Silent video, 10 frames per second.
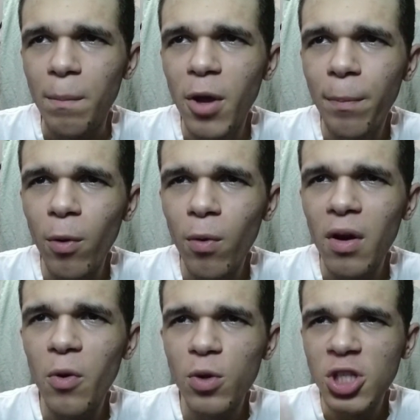
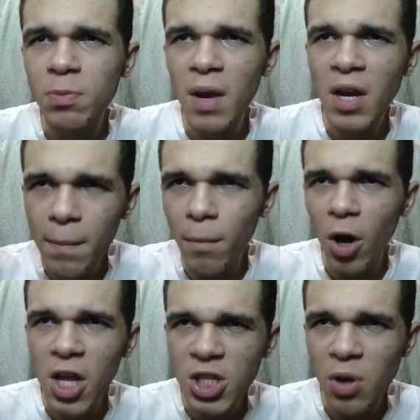People spending
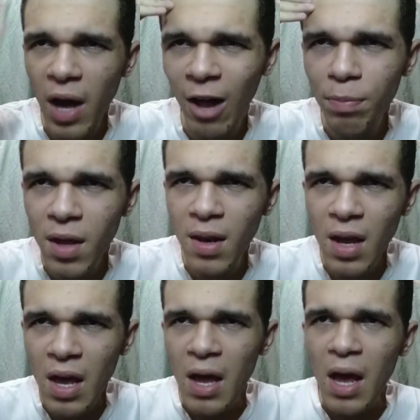money to help
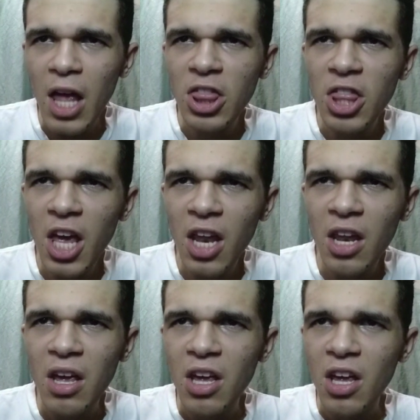them and then